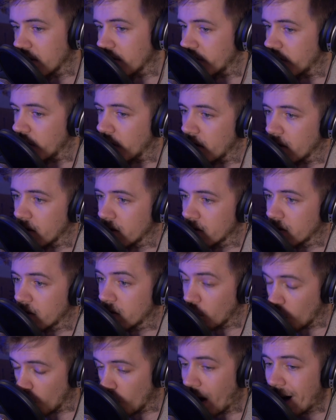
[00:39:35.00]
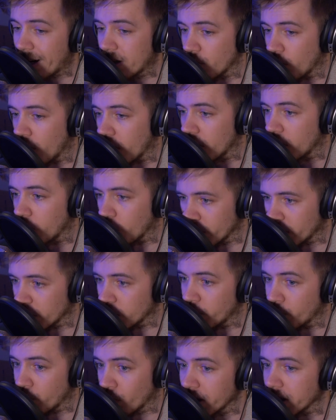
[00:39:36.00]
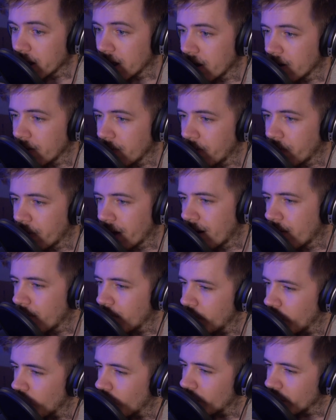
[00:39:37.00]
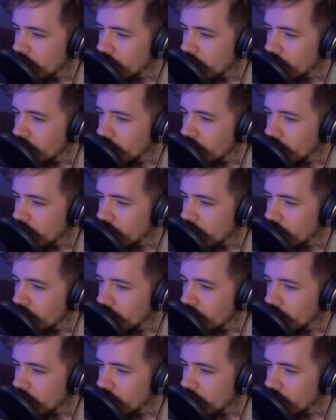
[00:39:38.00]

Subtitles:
You've got Thor Ragnarok, which is brilliant, but